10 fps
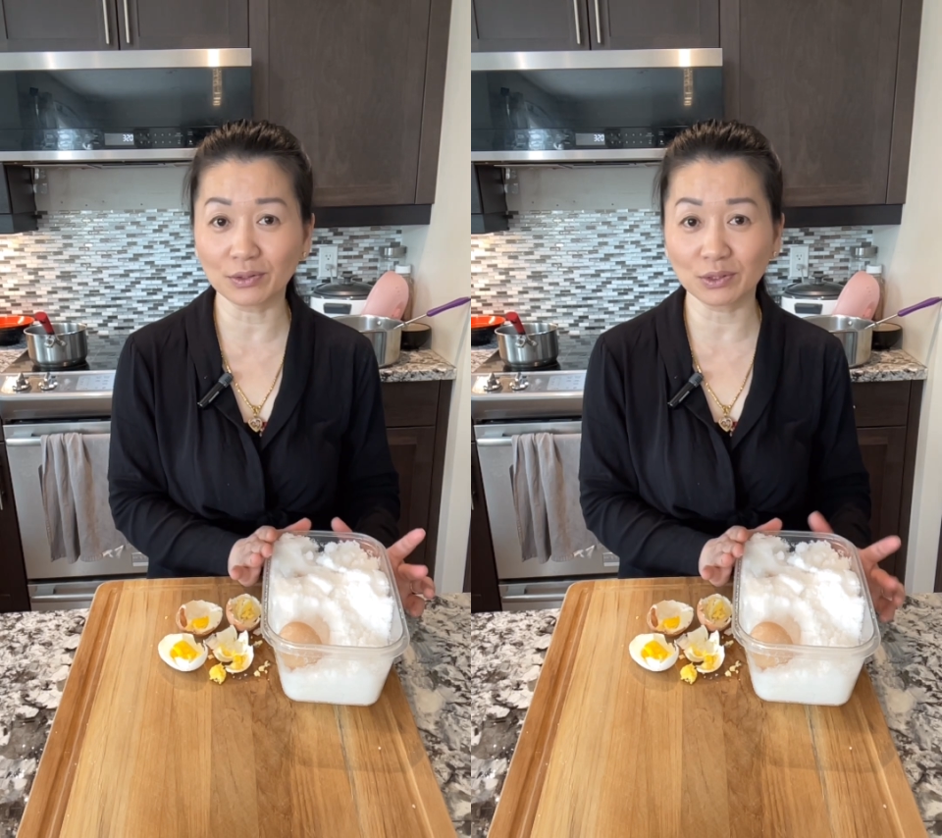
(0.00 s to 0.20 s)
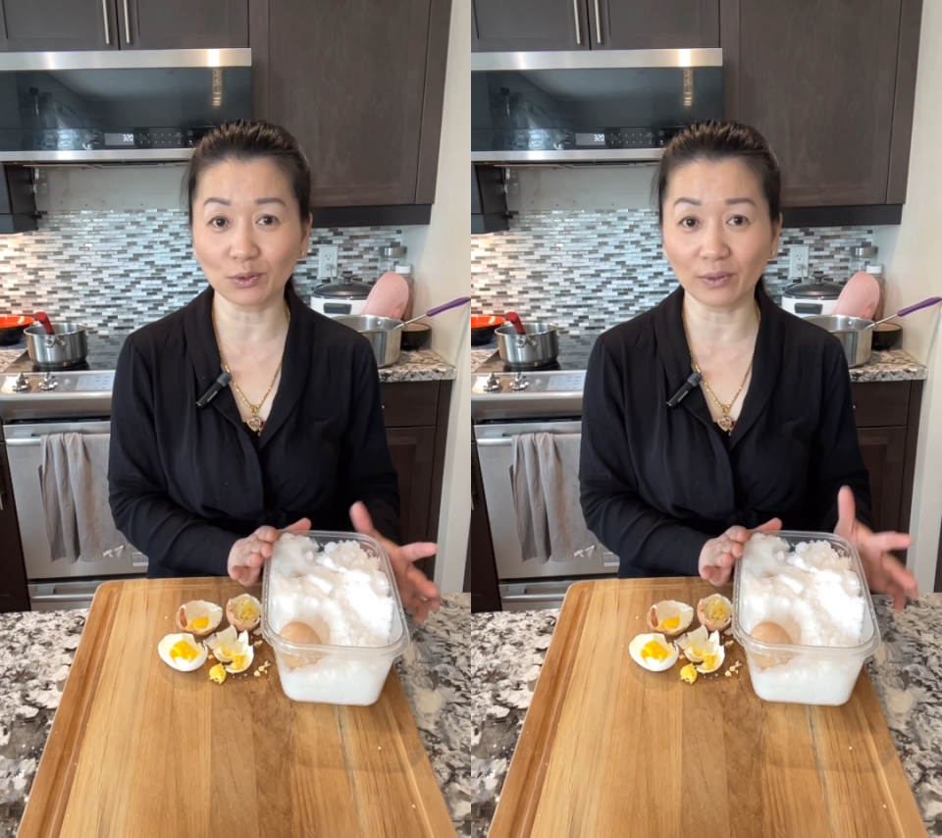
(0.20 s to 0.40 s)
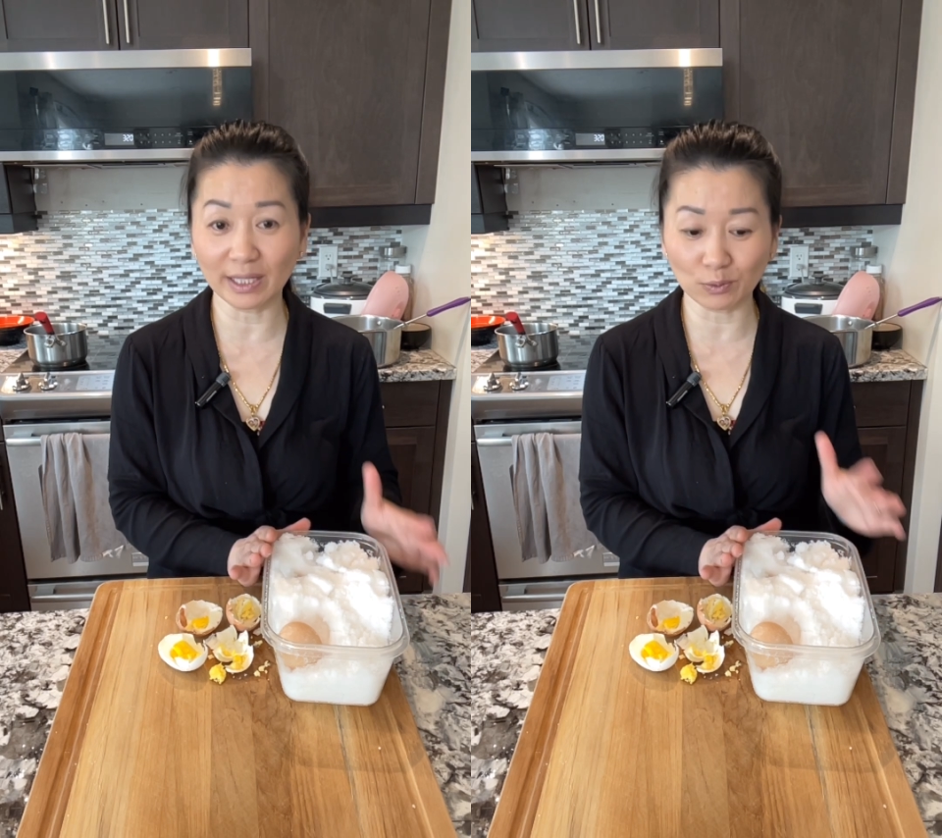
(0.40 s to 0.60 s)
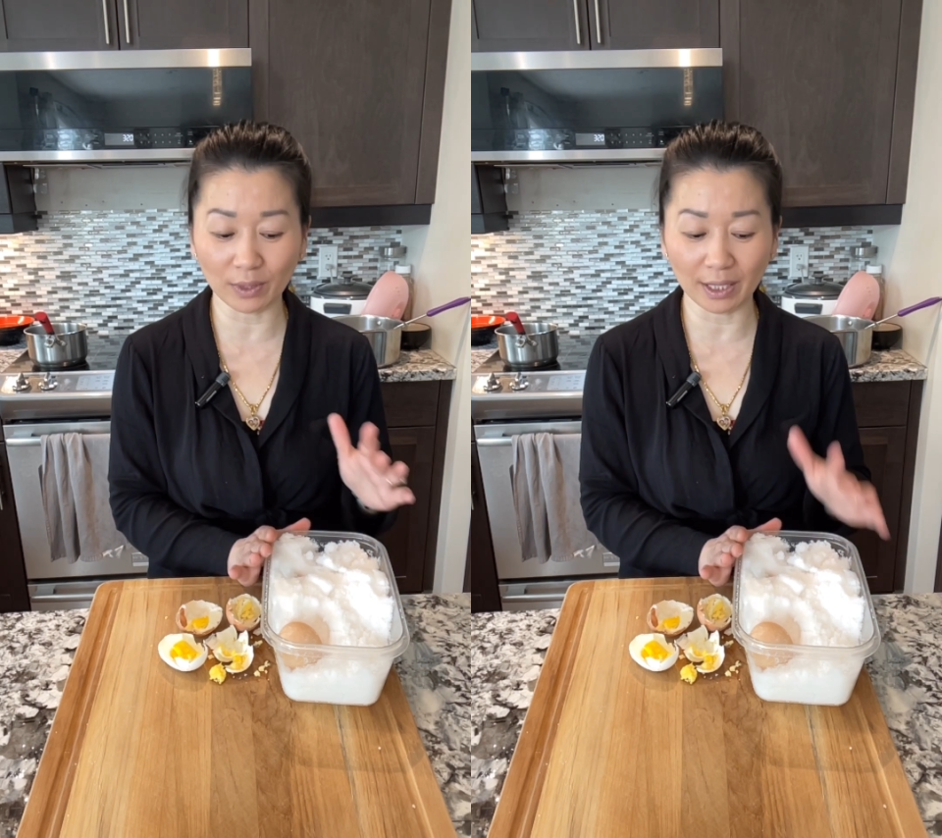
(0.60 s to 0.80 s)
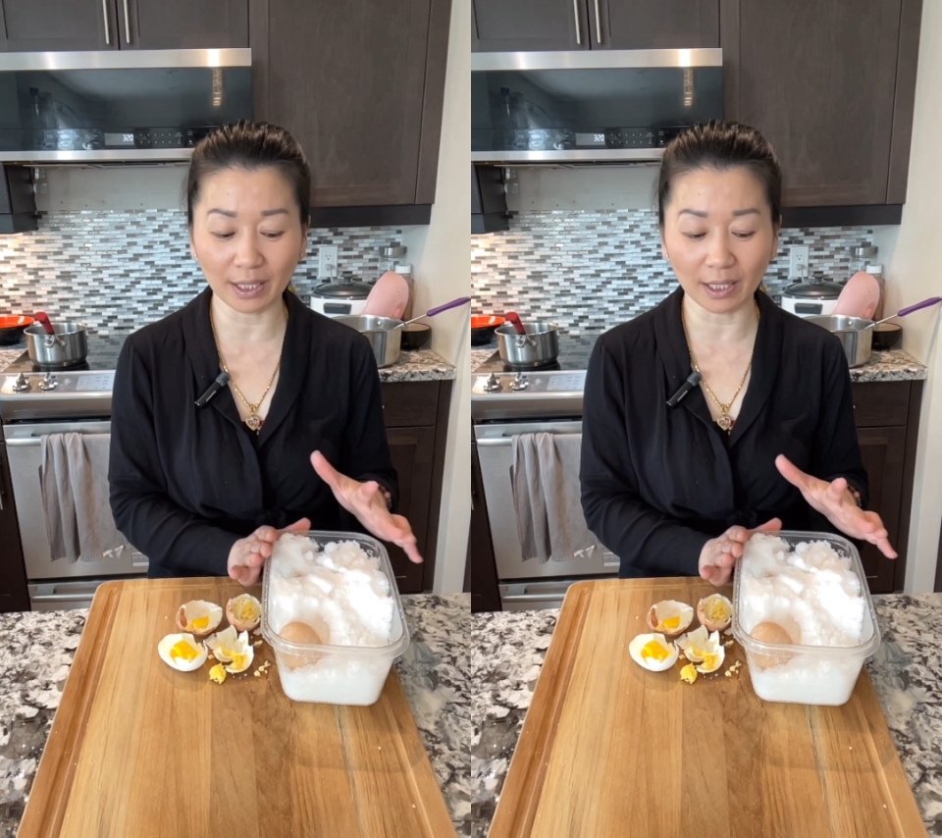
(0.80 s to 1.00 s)
So that's
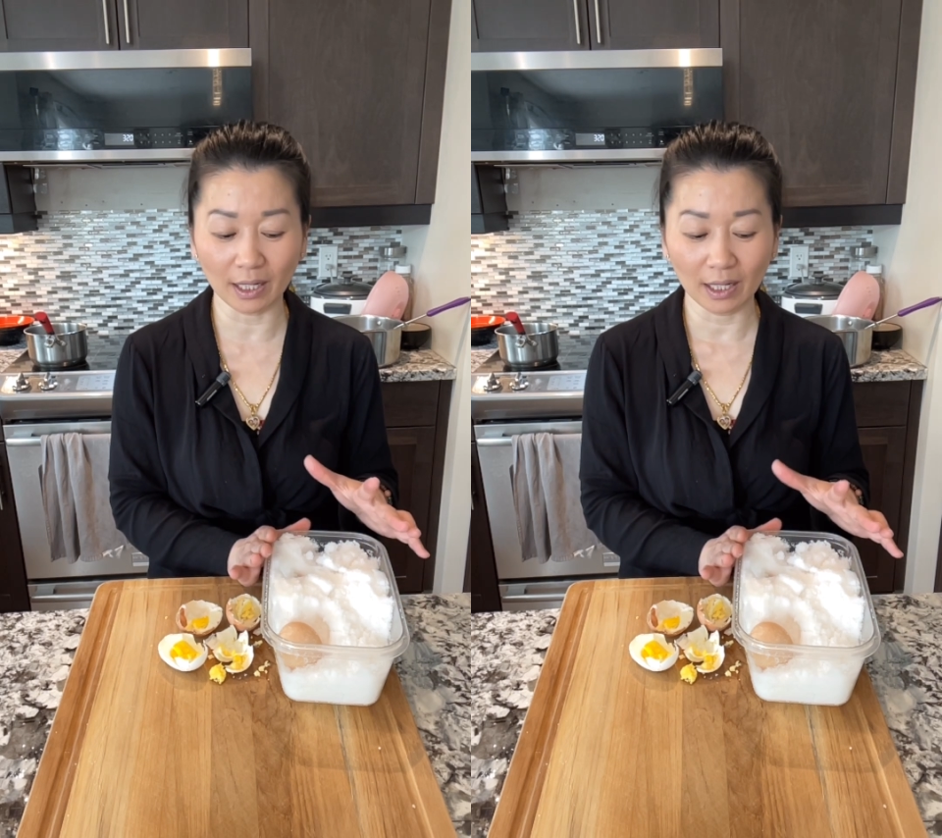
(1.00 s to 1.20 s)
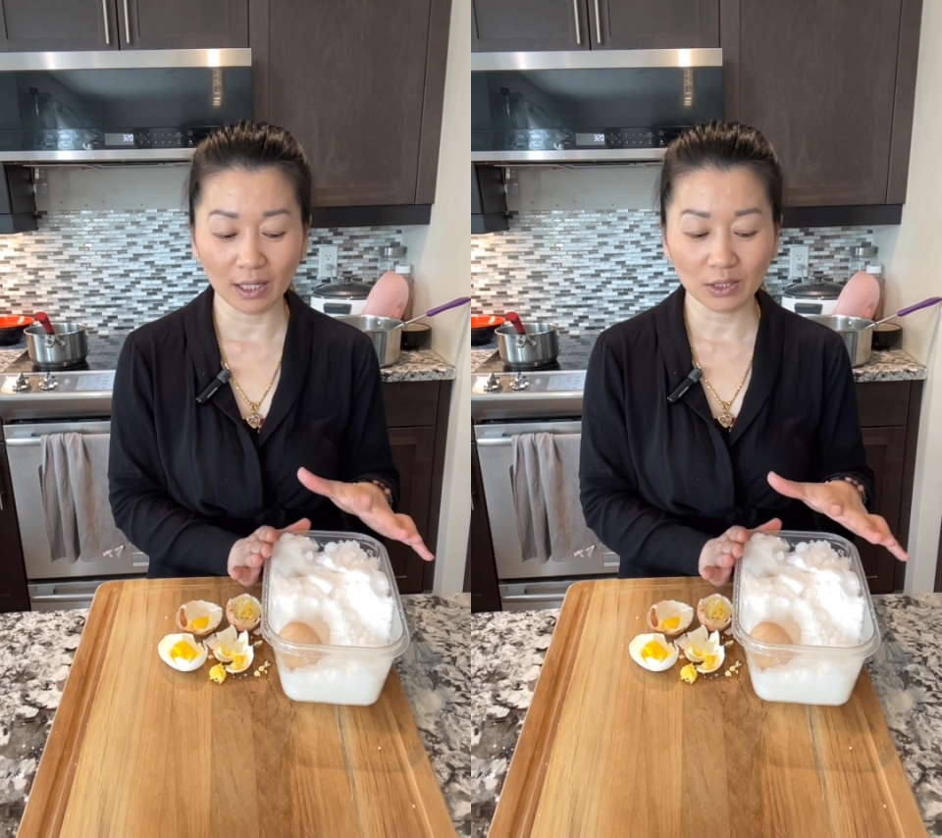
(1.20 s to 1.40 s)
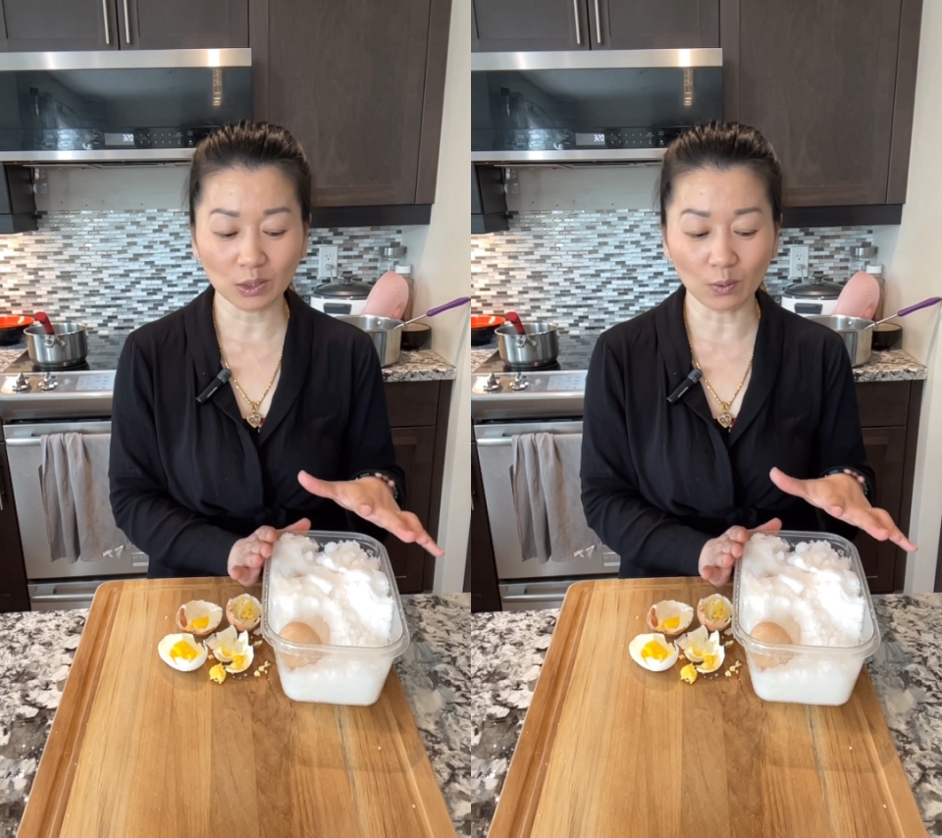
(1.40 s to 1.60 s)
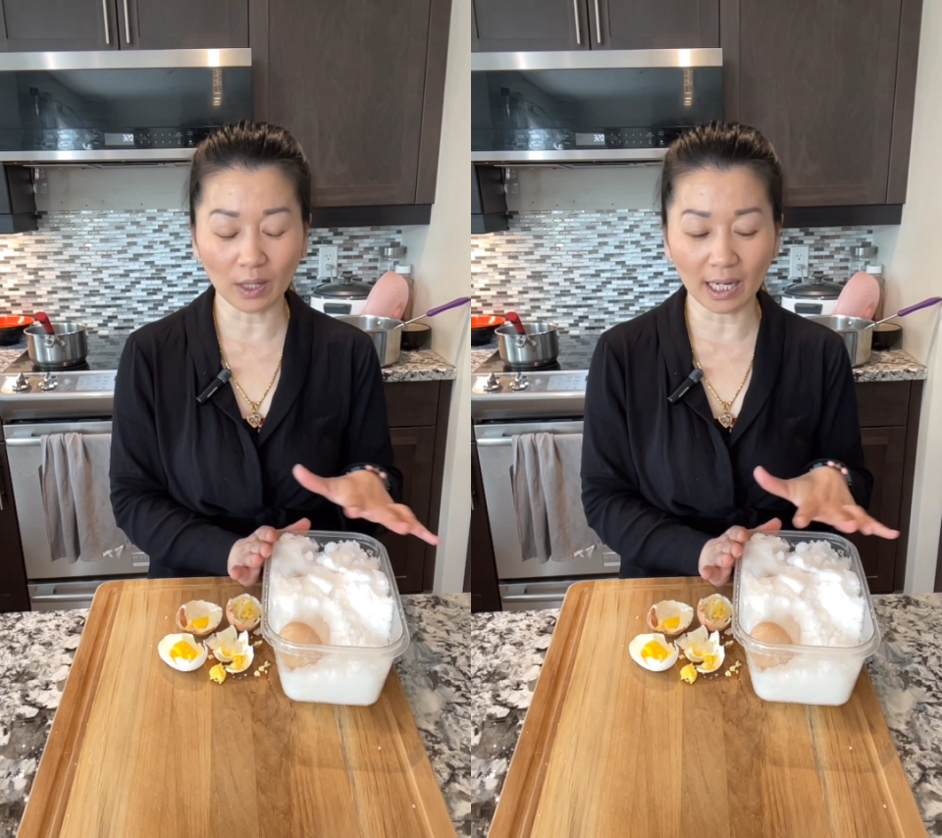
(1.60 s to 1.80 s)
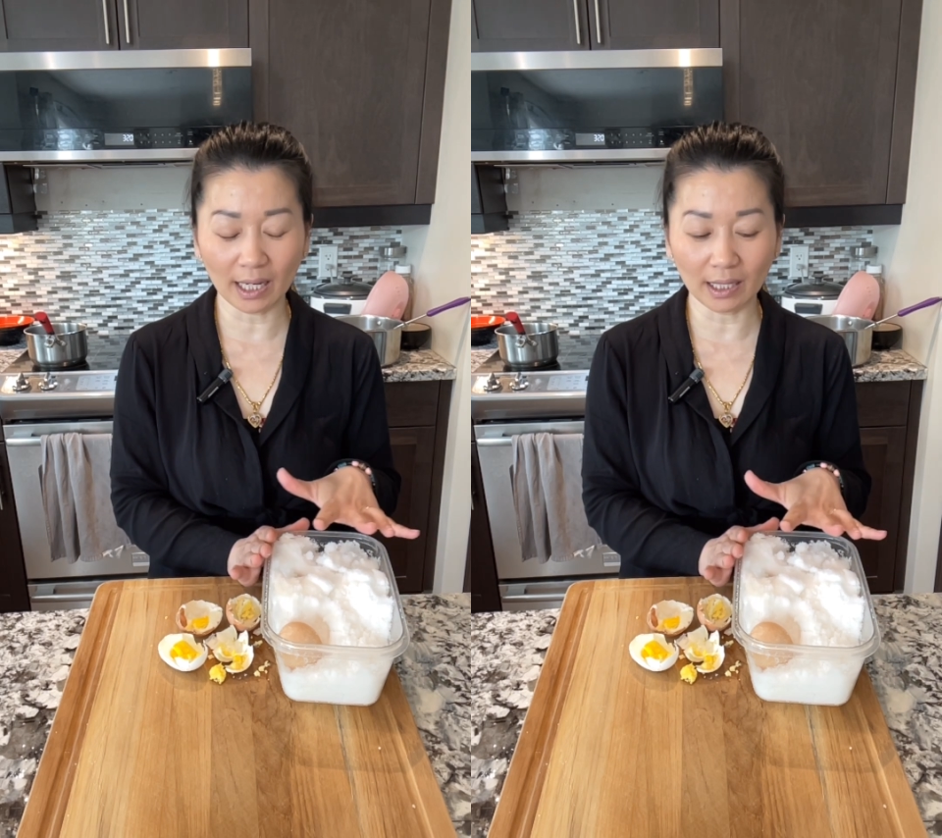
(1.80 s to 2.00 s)
what I did. So
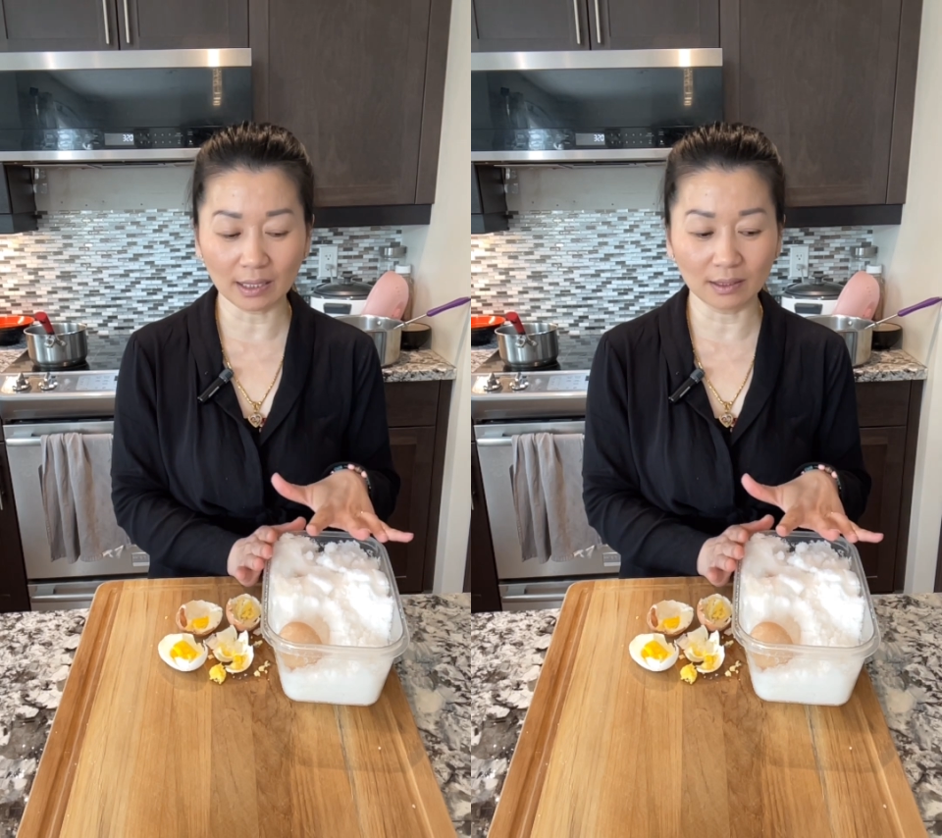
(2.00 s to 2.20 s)
I